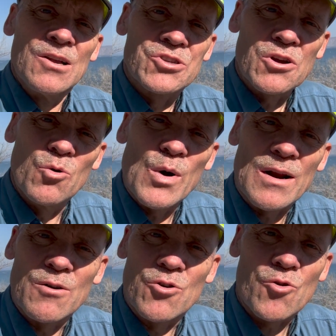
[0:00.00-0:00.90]
So what
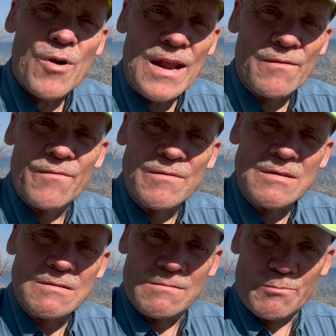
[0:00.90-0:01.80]
a great
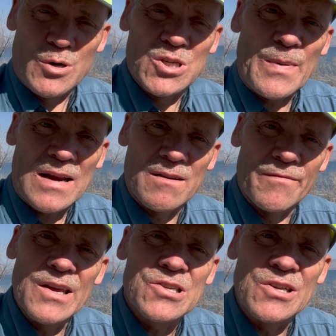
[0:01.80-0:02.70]
perspective
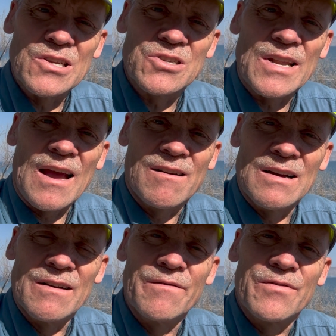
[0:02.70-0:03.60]
this is now
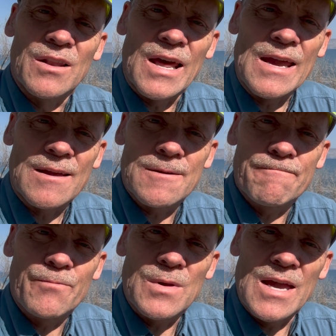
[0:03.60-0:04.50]
of the lake.
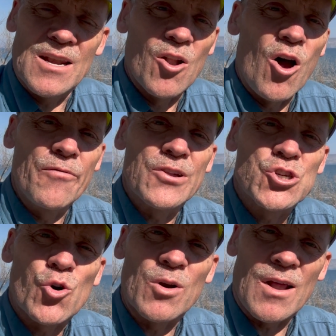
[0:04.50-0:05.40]
And along the
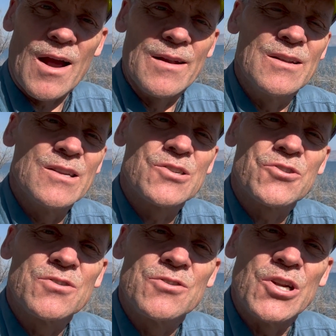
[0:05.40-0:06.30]
shoreline,
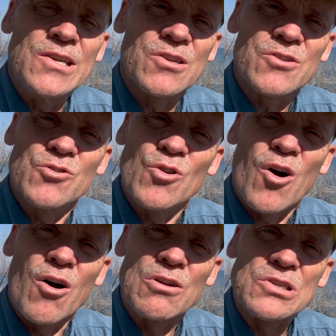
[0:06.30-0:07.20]
it's Jesus who
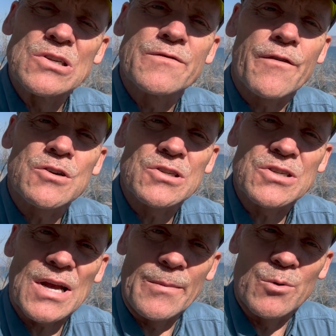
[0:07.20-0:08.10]
calls his first
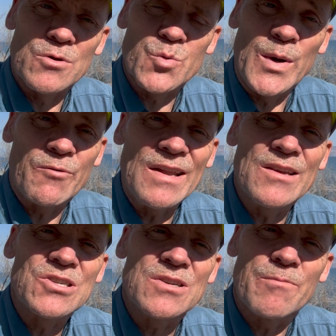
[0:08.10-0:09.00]
disciples. We read
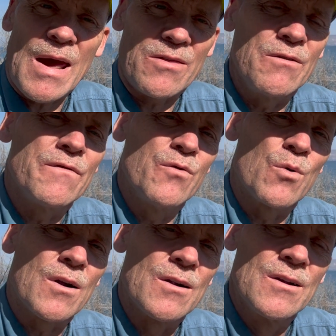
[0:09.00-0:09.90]
this in Matthew
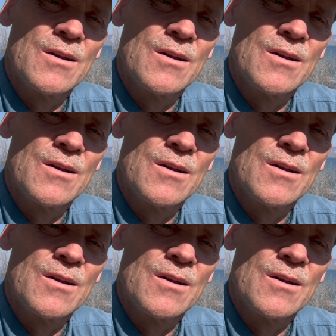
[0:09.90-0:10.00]
4.